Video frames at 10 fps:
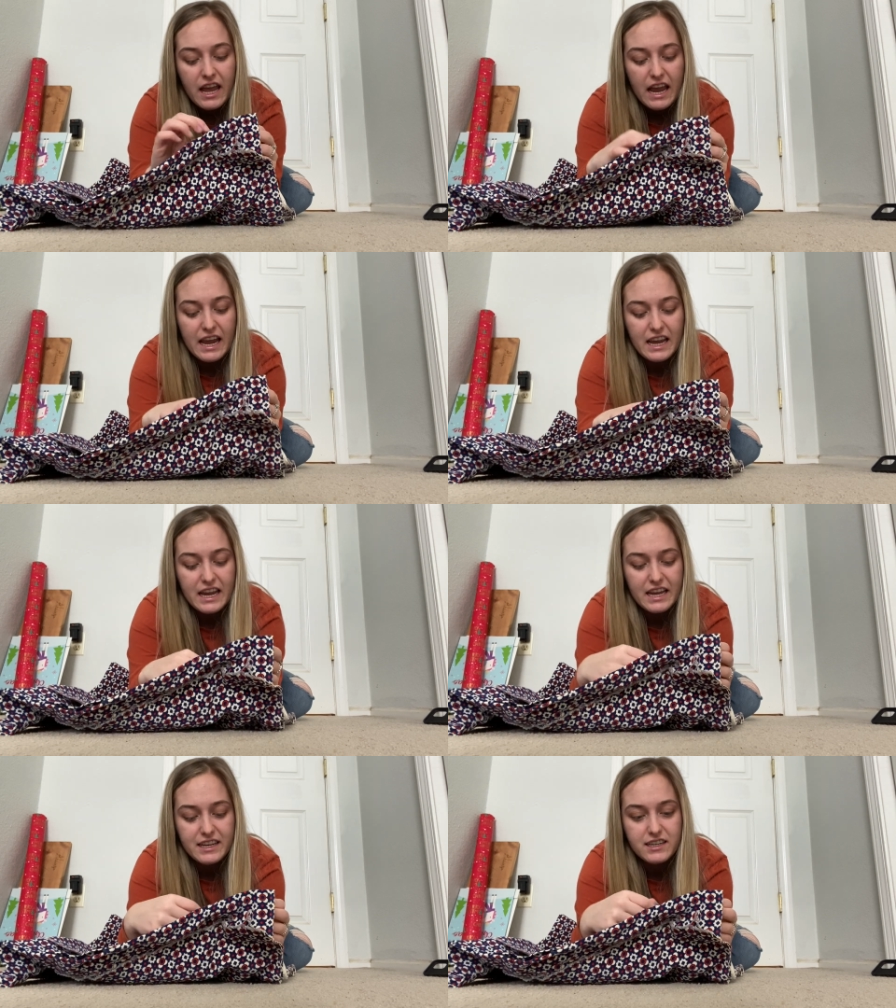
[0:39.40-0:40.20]

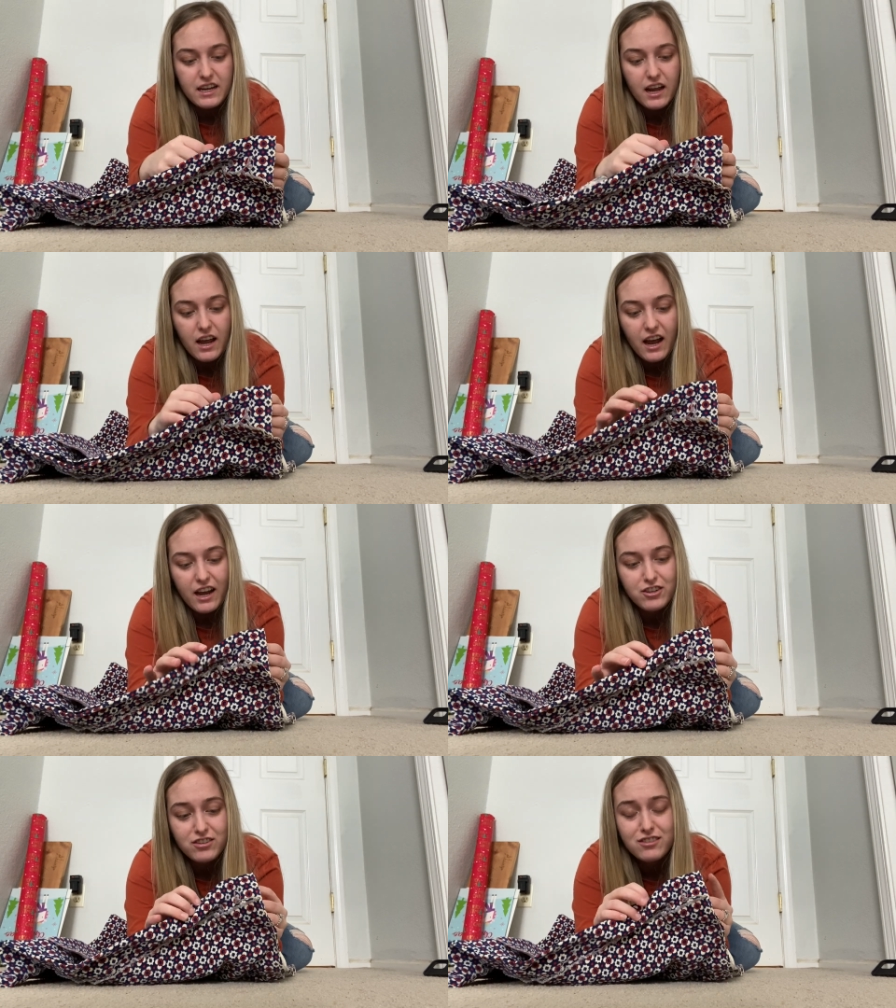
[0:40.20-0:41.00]
and I
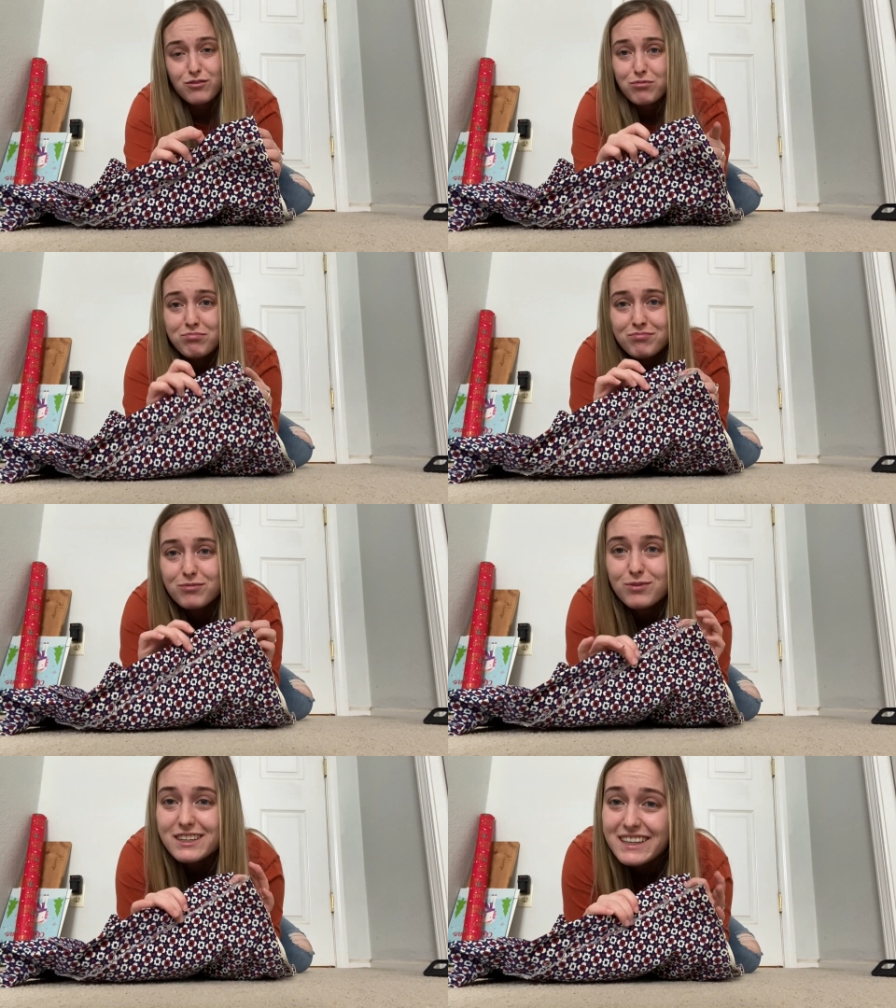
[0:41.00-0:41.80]
just
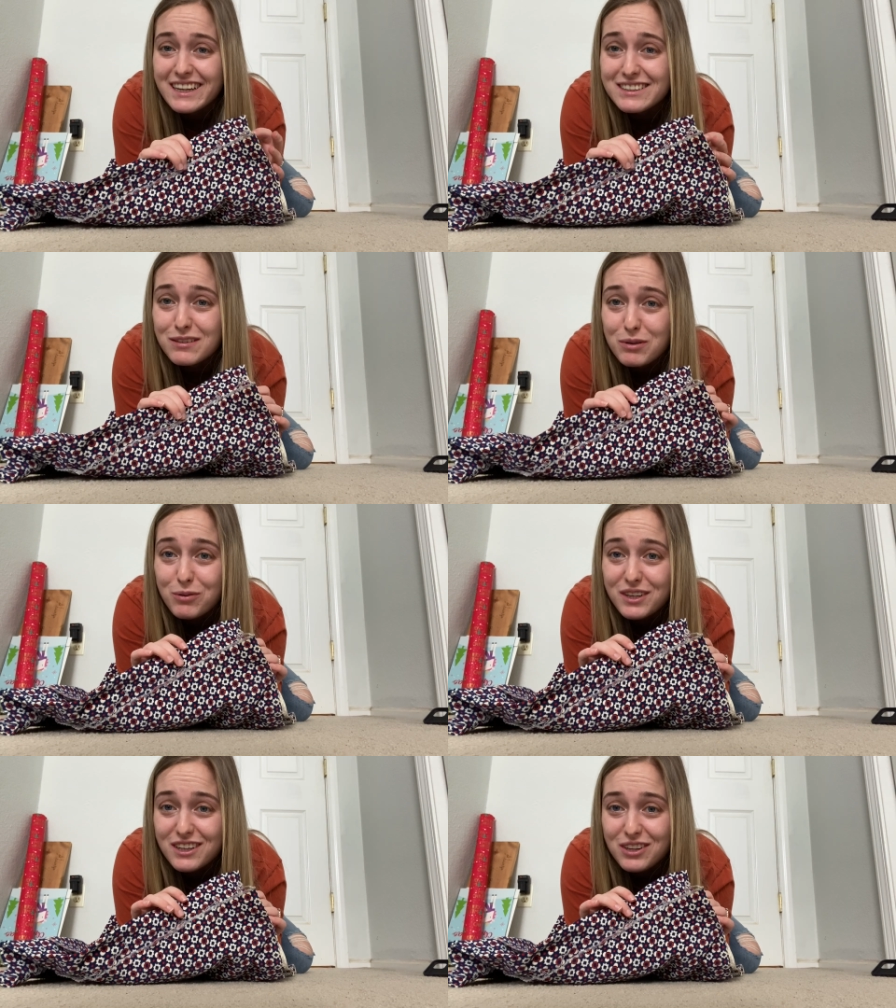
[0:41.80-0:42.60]
really think it's gonna be
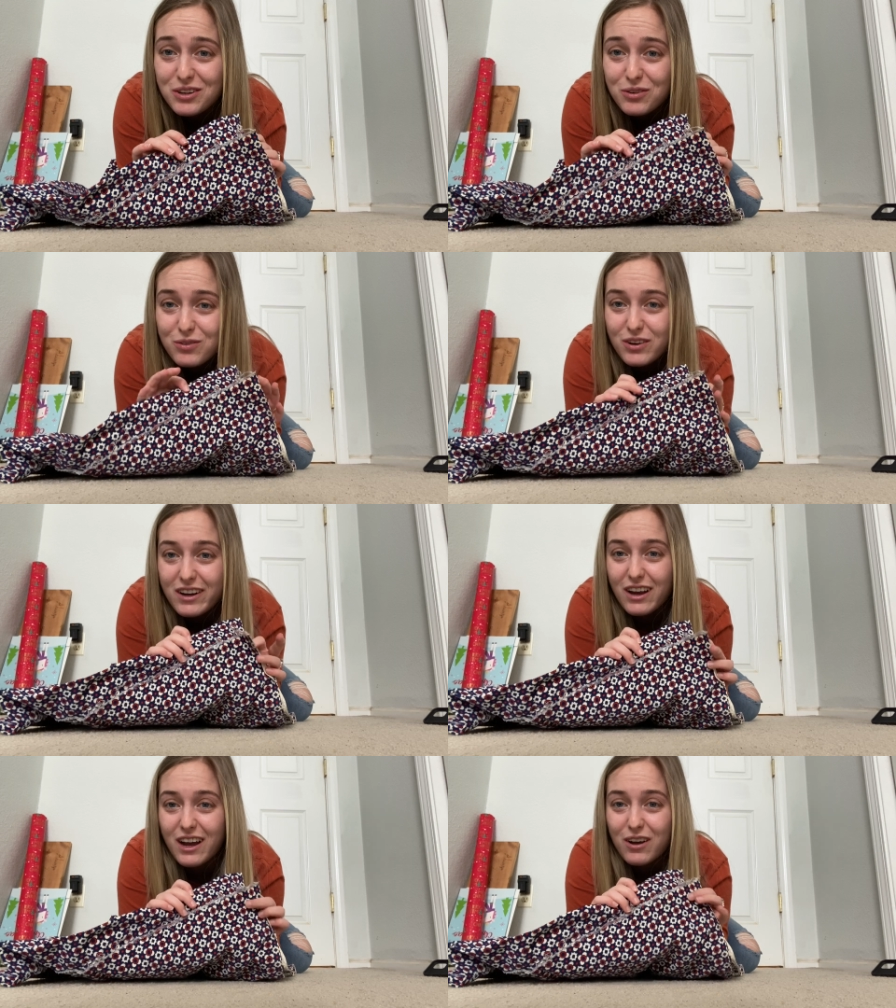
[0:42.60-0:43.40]
really cute
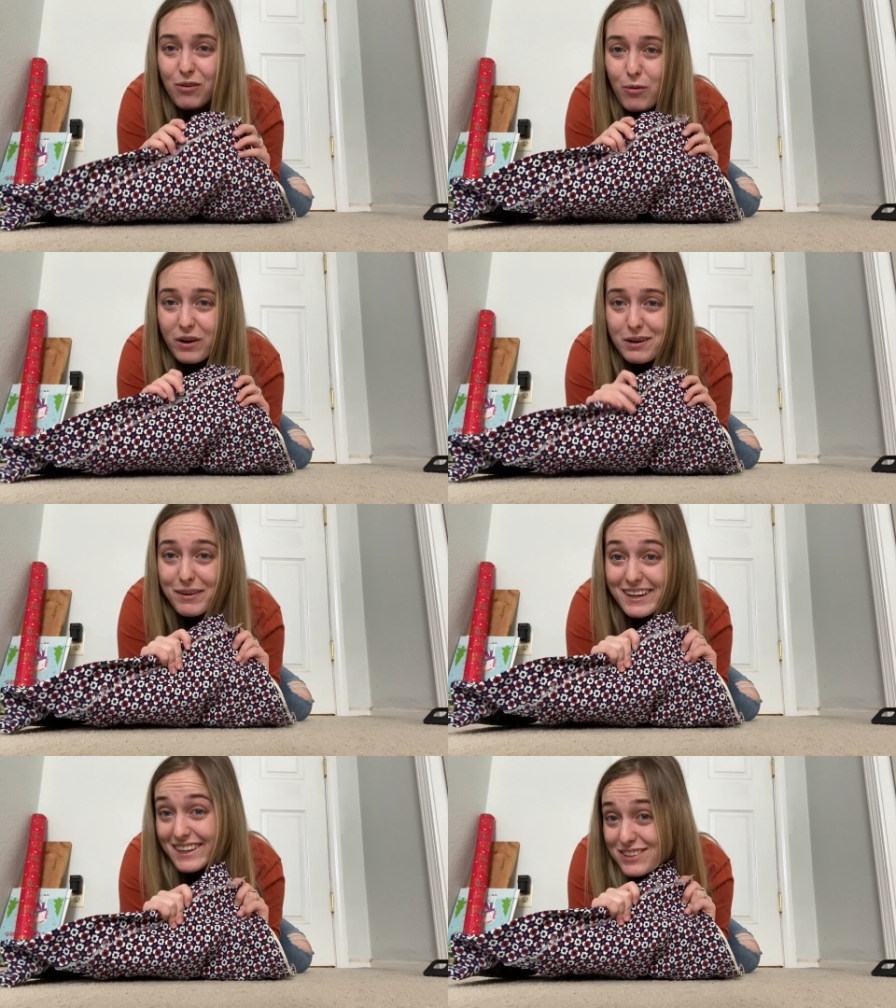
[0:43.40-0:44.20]
what we're gonna
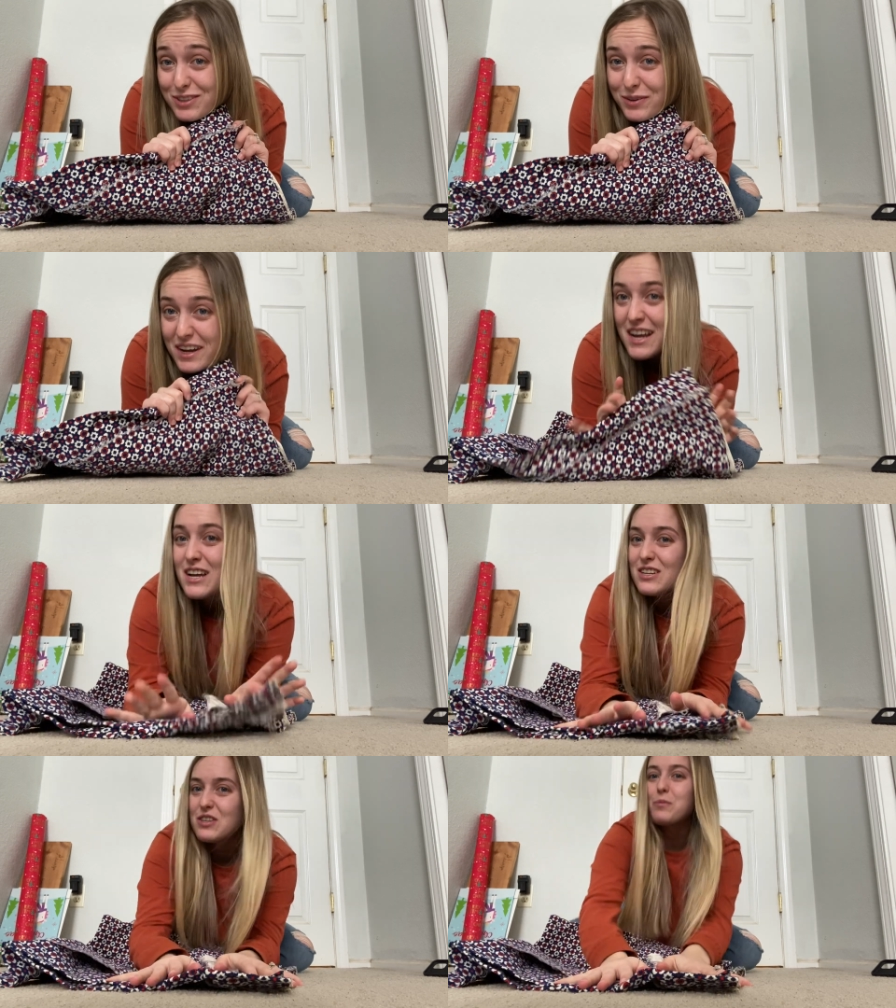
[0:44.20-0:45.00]
make it into.
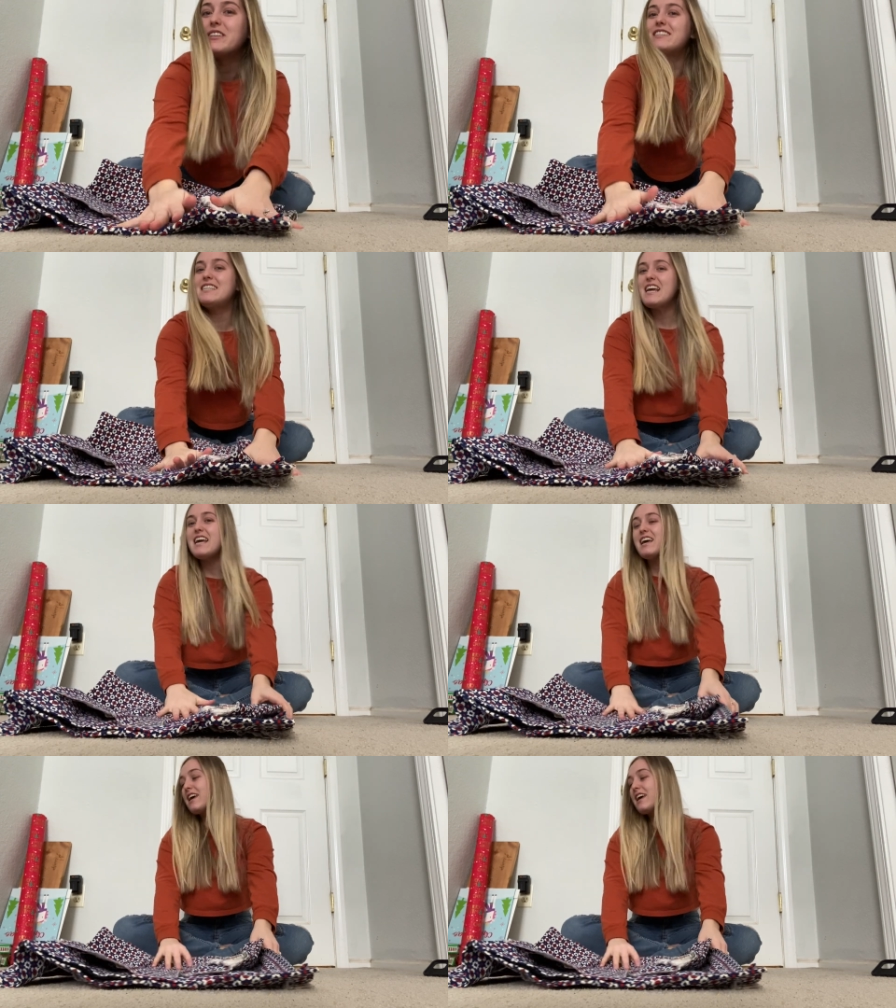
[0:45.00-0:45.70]
So we'll see.